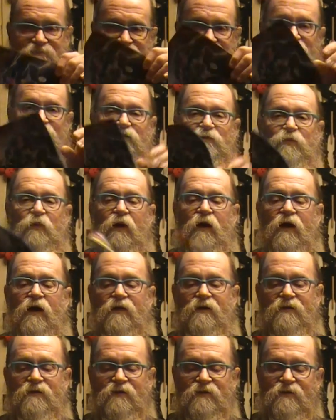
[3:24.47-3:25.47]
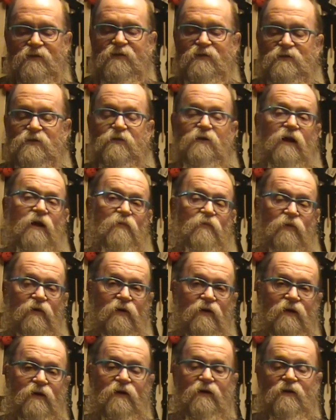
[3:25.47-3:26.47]
is back. This is a great
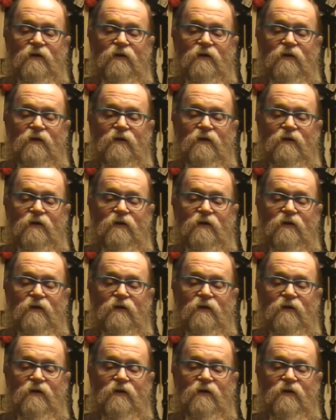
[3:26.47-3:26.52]
book.